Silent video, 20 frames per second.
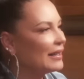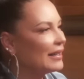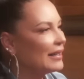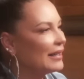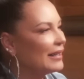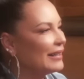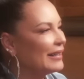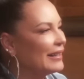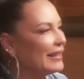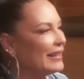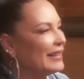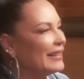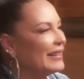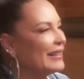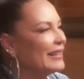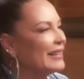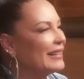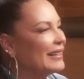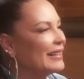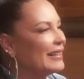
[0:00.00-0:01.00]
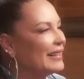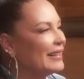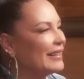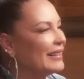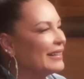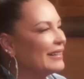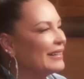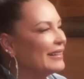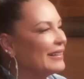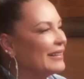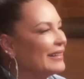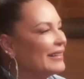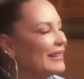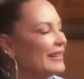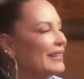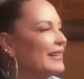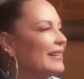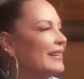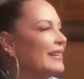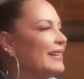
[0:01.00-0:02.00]

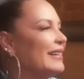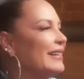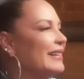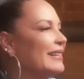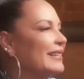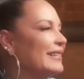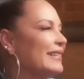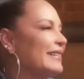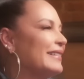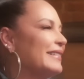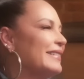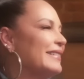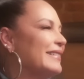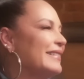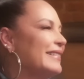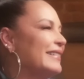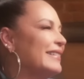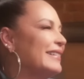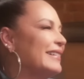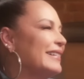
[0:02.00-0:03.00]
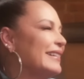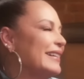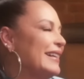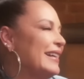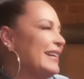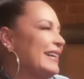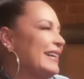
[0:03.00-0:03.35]
This person isn't speaking.